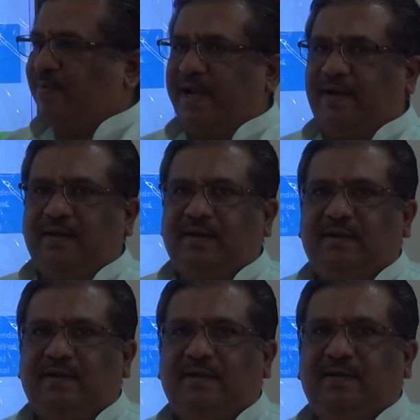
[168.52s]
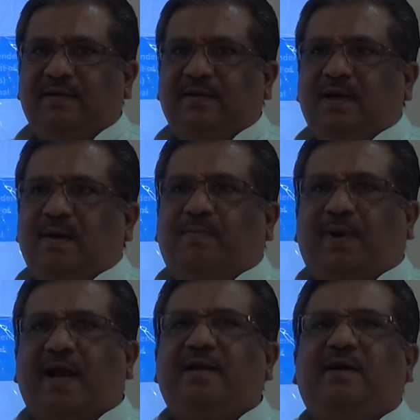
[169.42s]
by
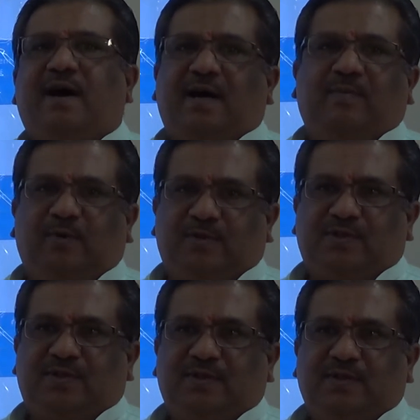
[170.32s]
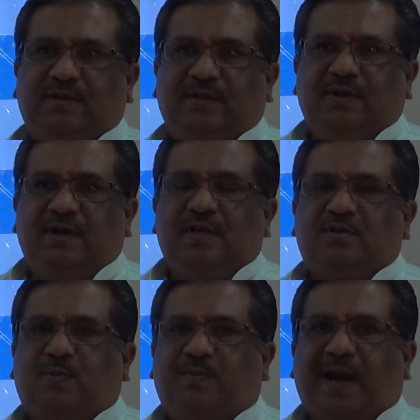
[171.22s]
plant hormones.
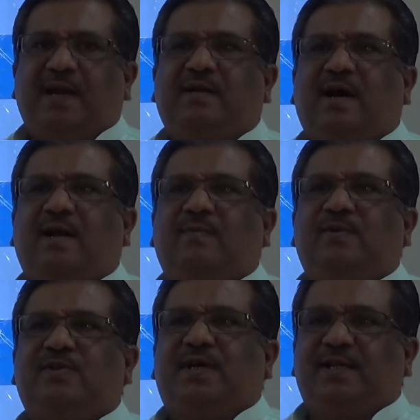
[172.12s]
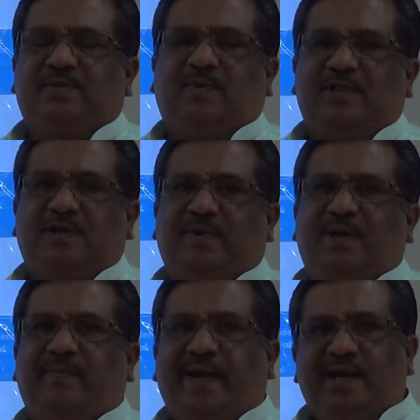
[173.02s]
So plant hormones are responsible
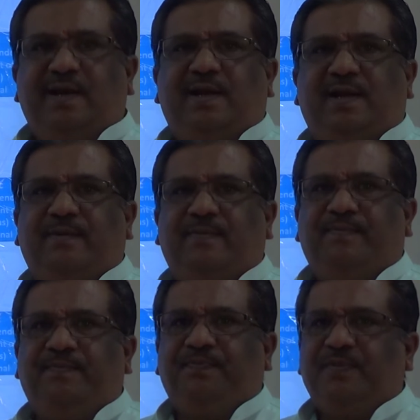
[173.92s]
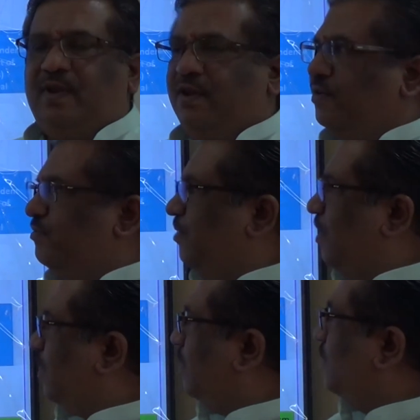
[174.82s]
mainly for